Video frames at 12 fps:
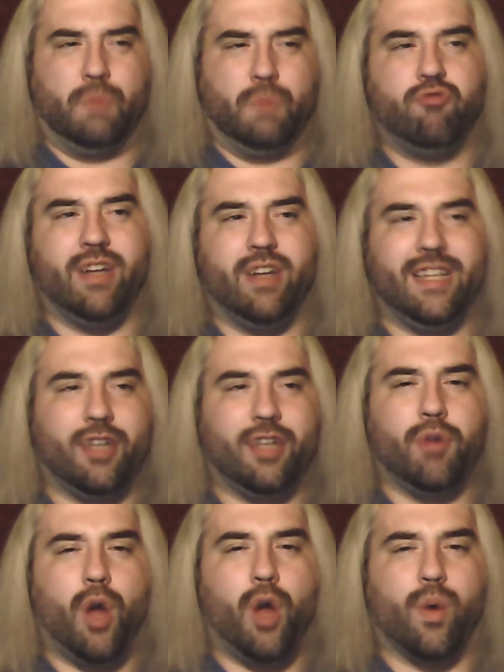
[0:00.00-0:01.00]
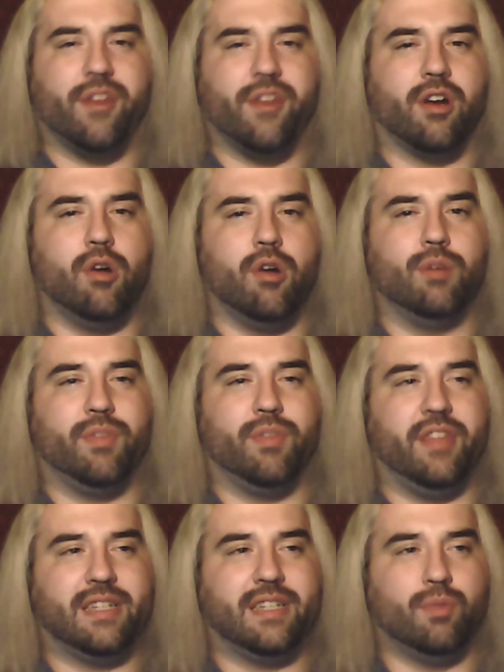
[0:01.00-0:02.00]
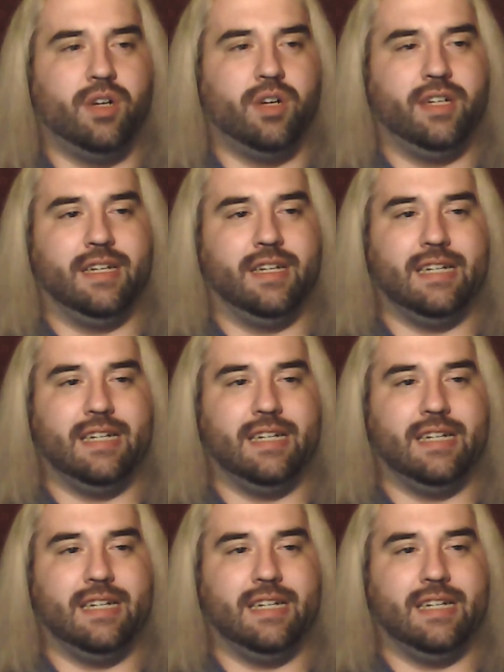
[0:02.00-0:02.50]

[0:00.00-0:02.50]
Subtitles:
Really don't know where they're going with this one.